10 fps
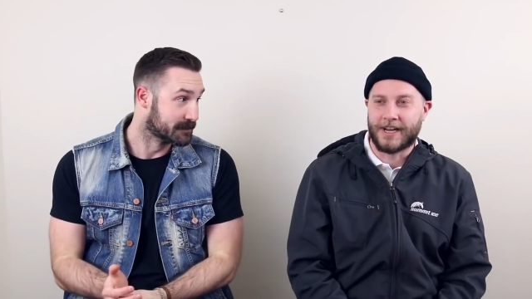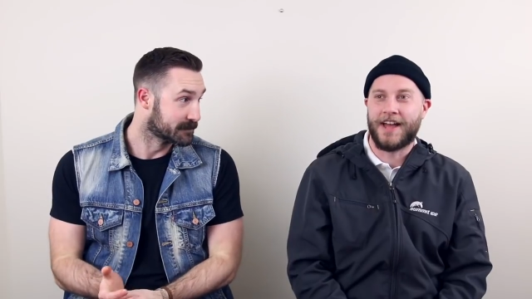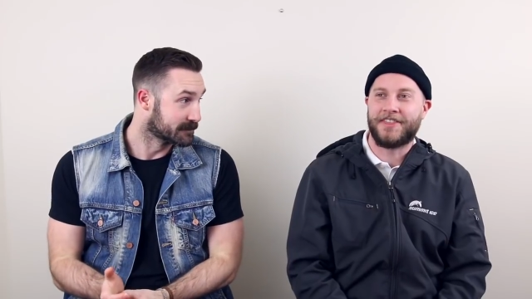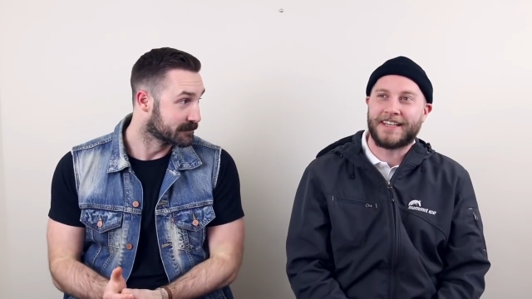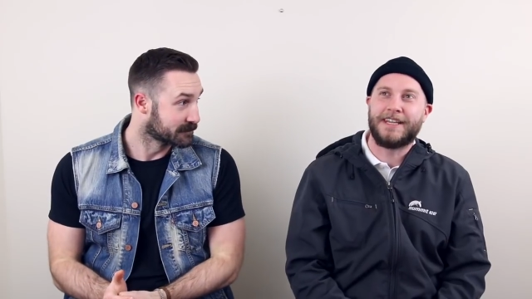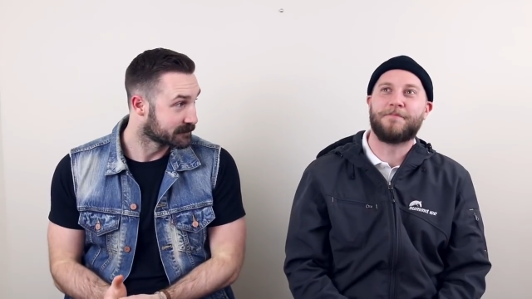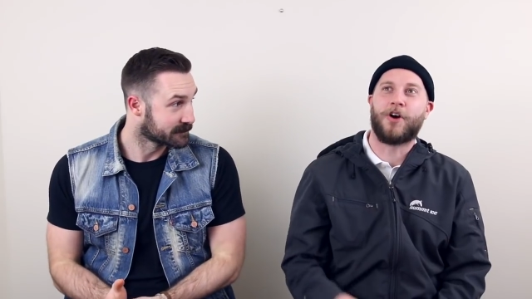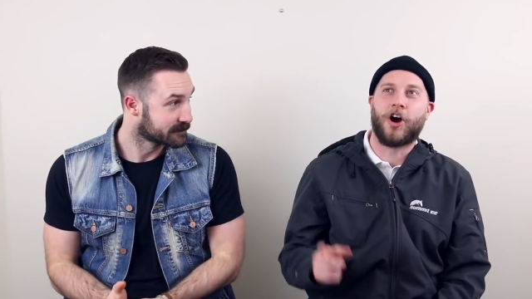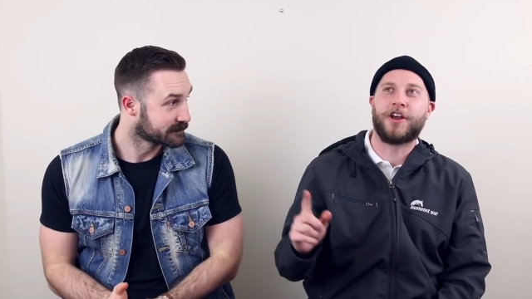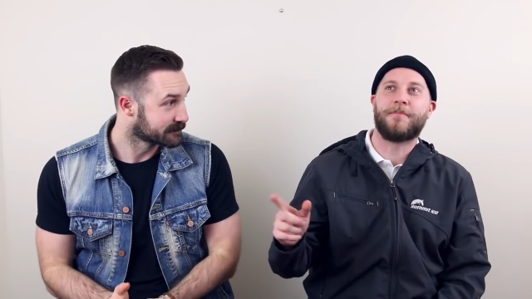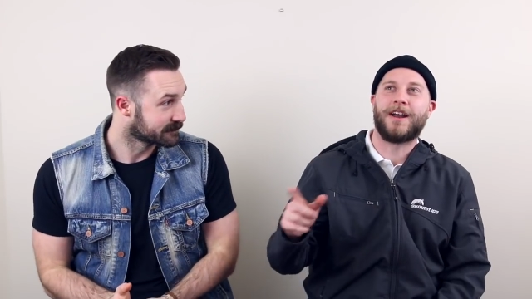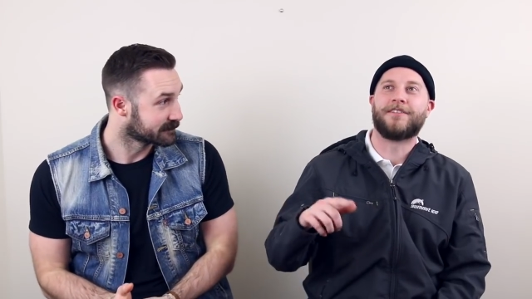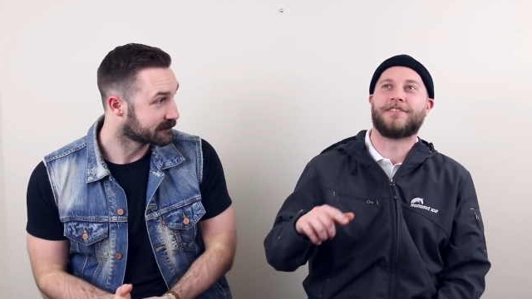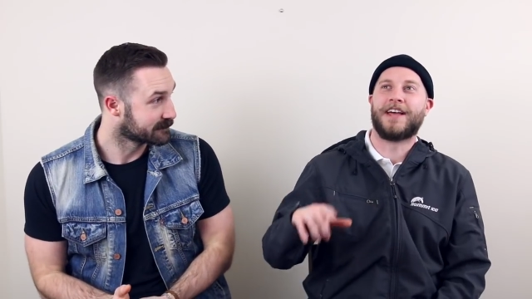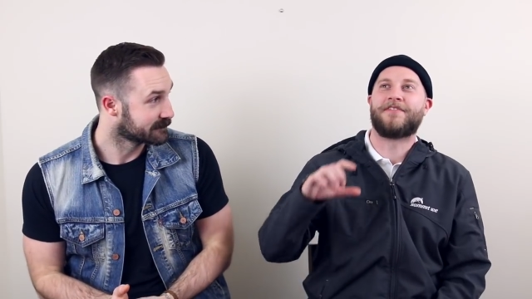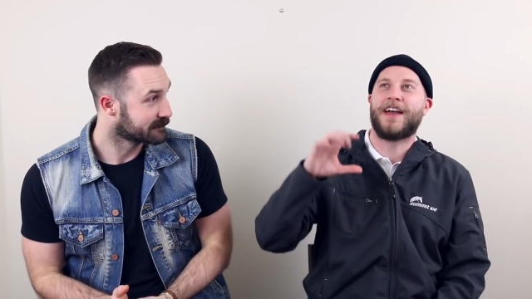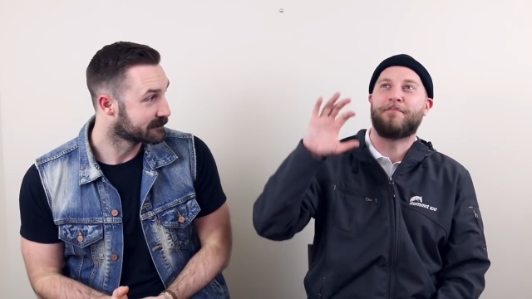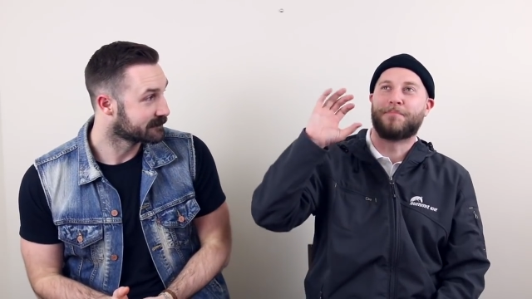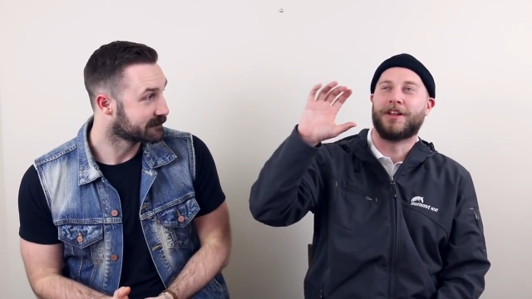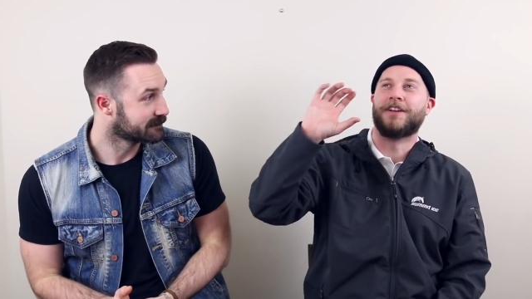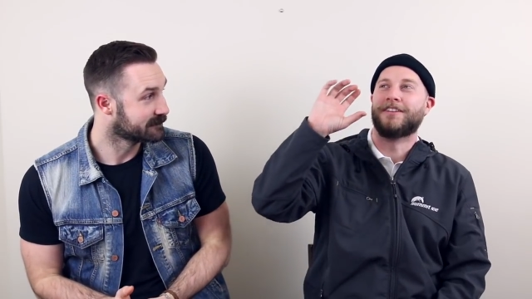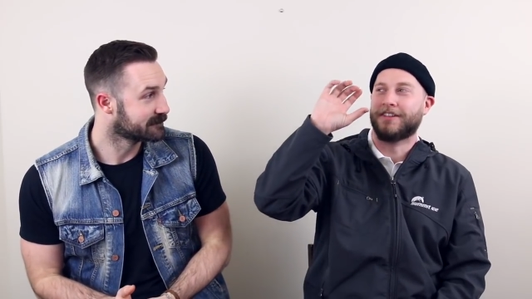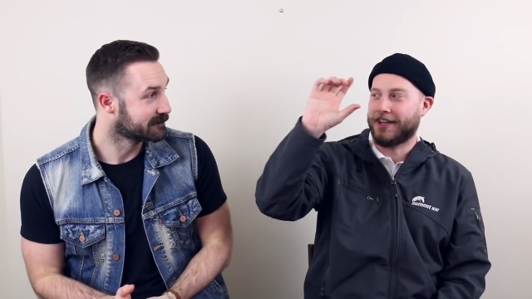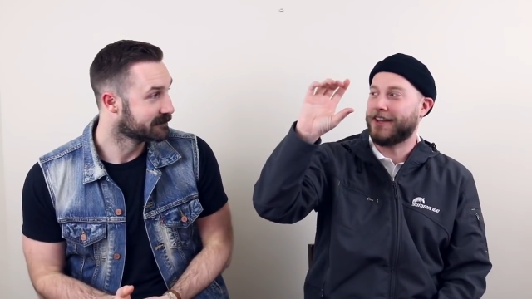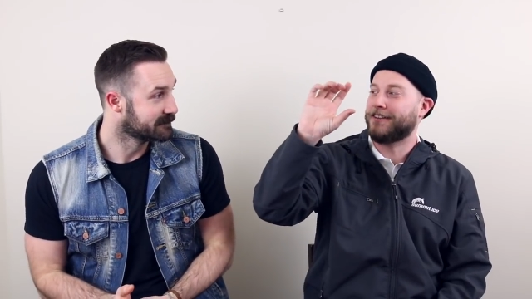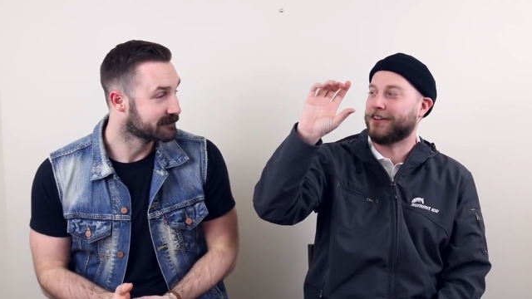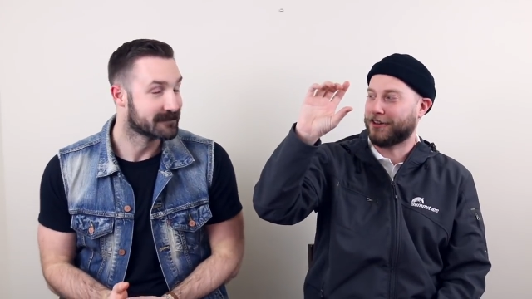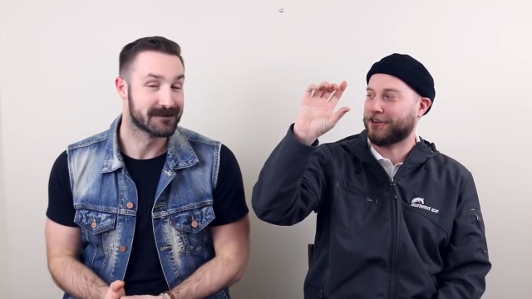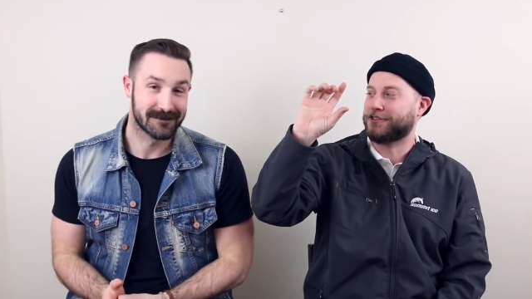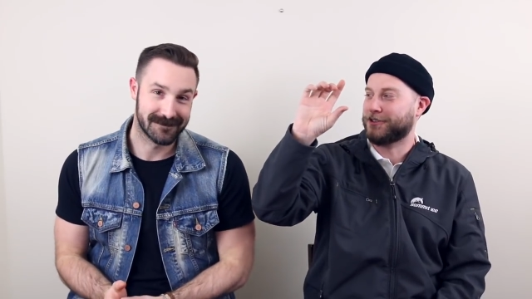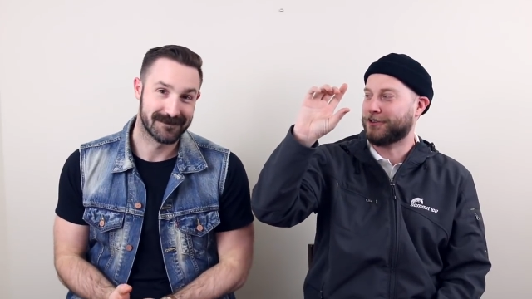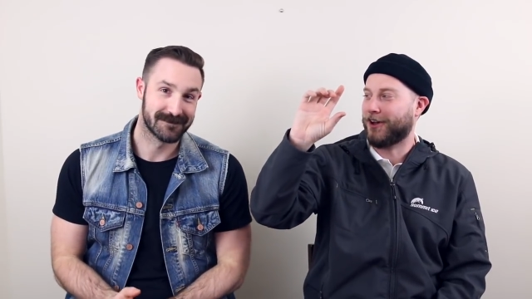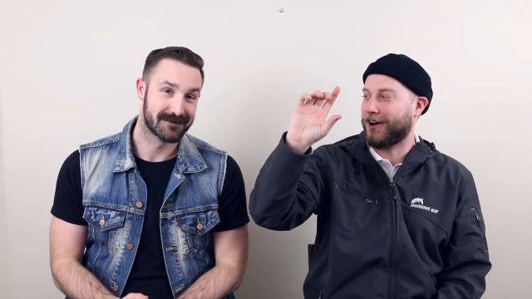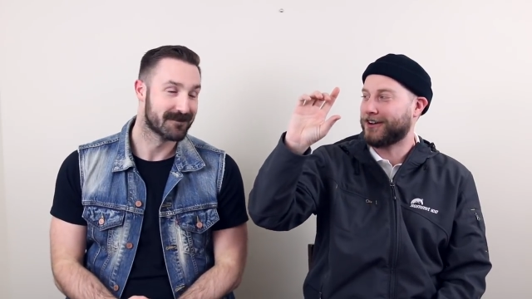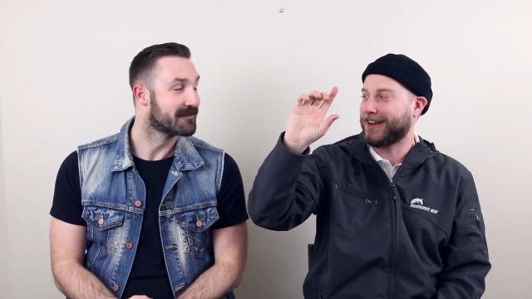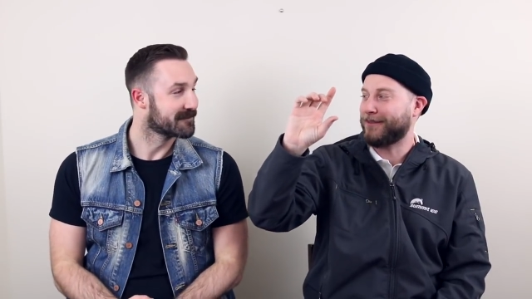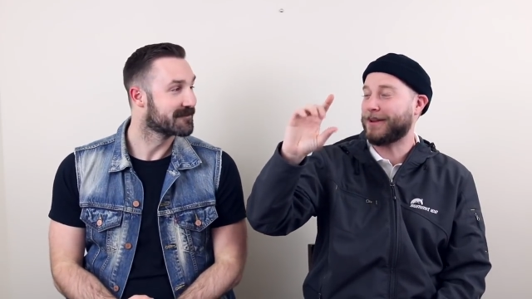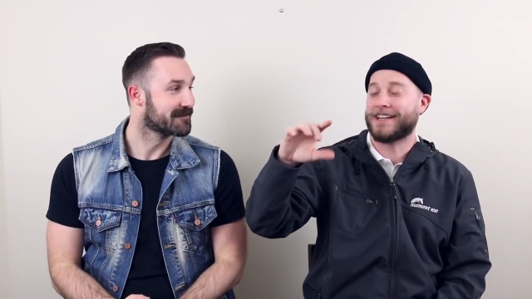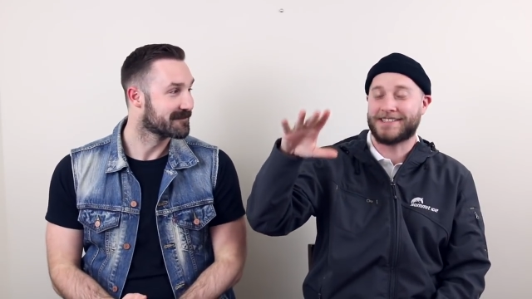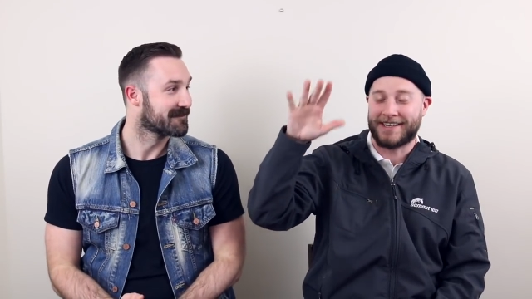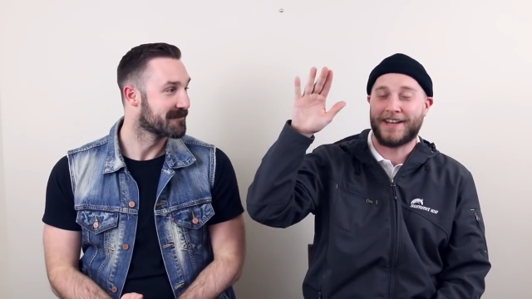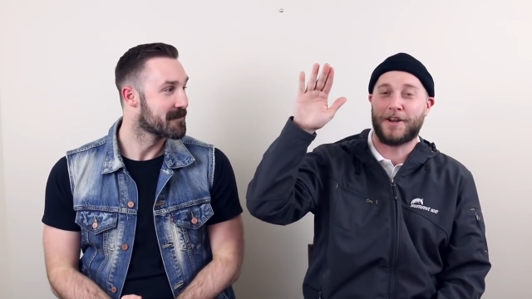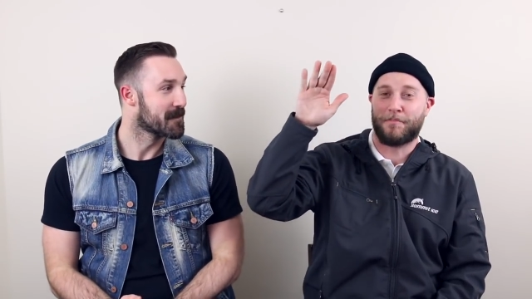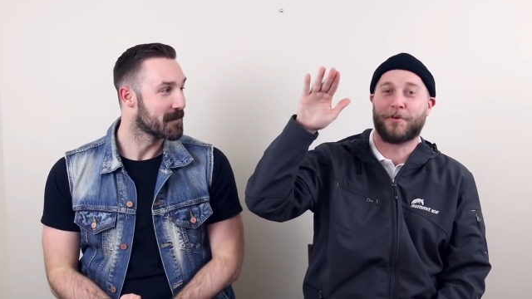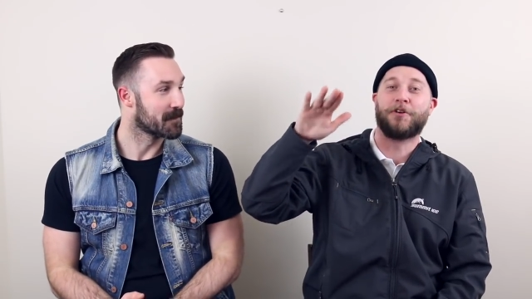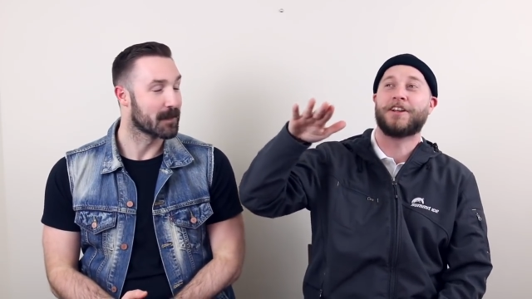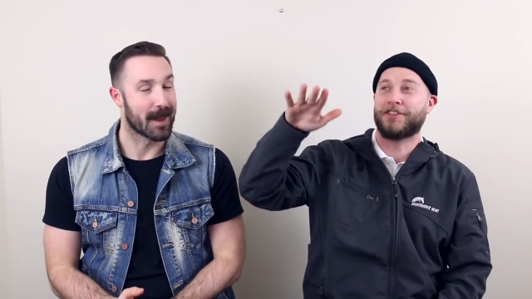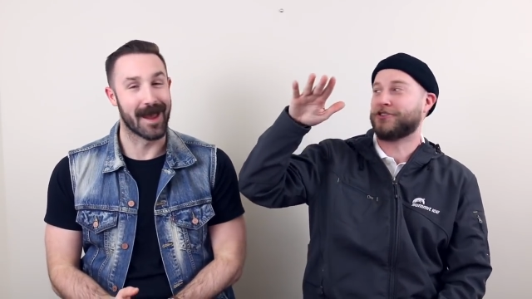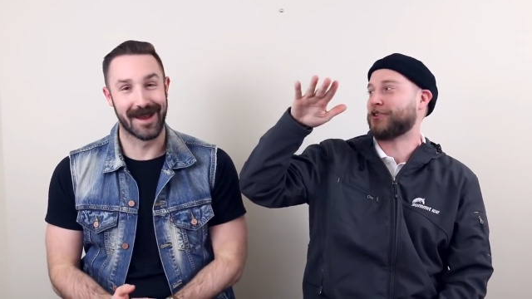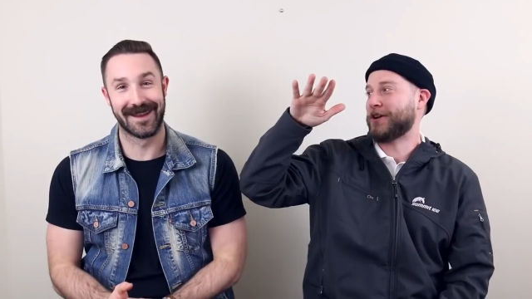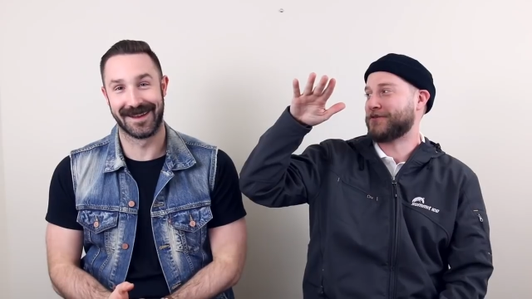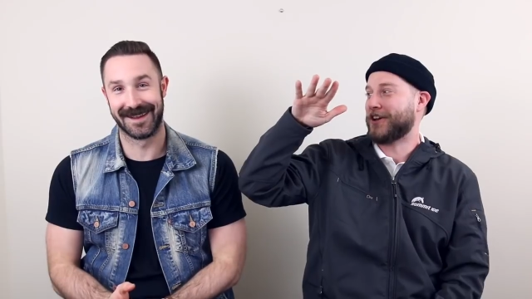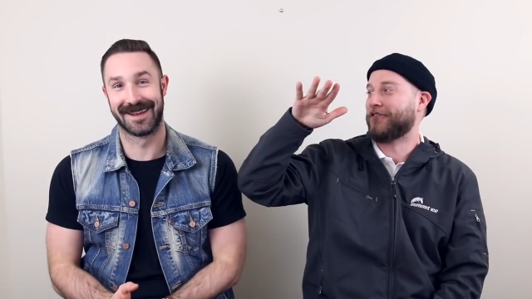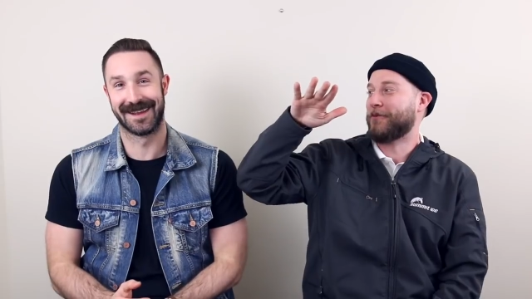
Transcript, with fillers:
Speaker 1: I think Arie might have let that blunt lit a little too long, because it ended up burning the dreams of